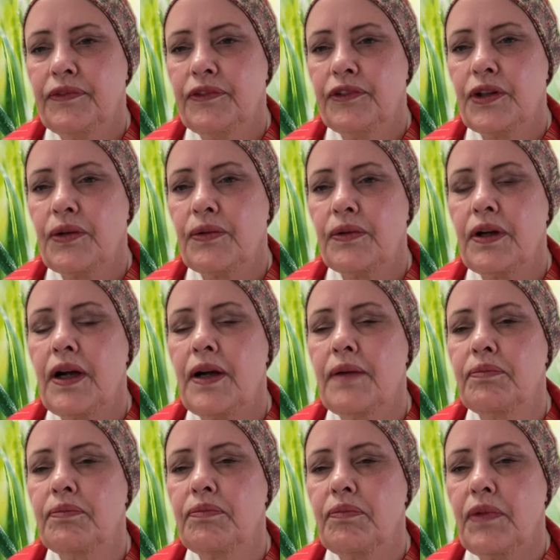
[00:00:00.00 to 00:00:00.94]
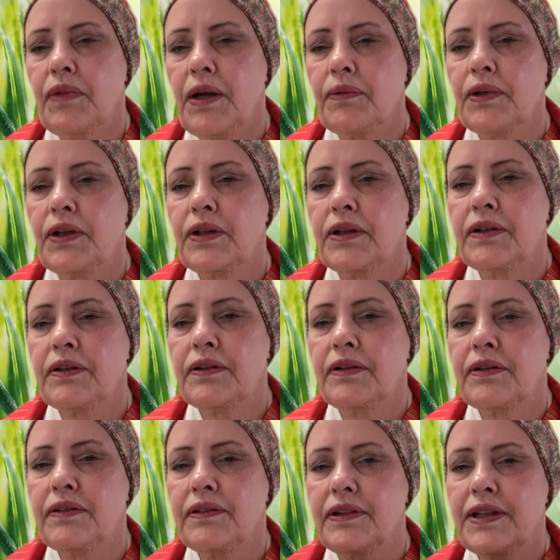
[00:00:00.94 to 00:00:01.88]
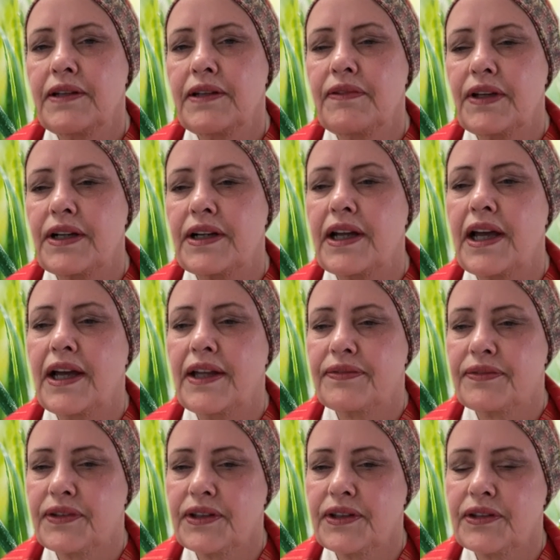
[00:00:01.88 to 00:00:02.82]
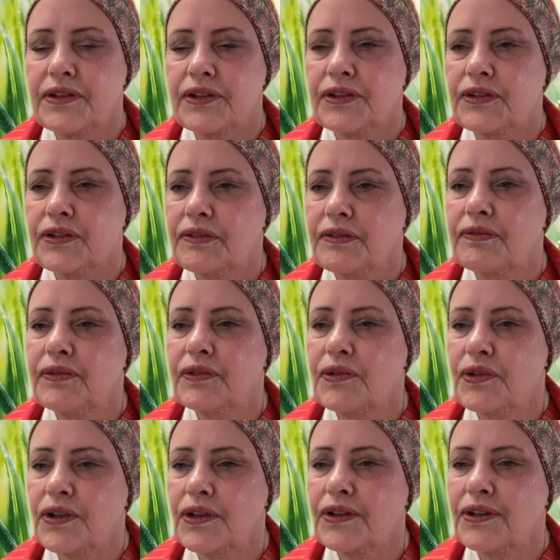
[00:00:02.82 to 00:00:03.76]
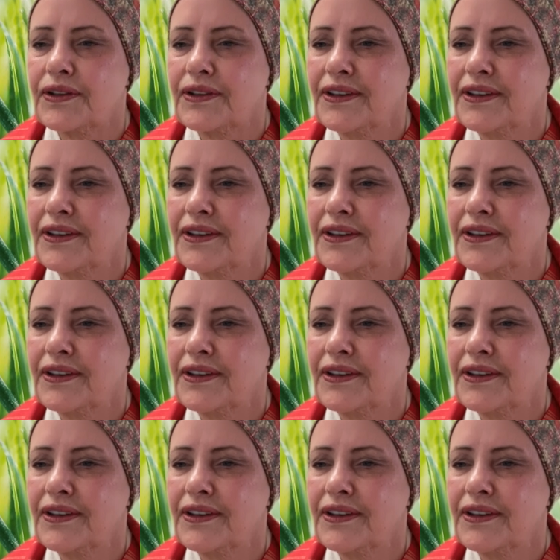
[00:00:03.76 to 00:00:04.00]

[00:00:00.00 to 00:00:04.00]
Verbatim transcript: So I'm I'm going to leave it at this for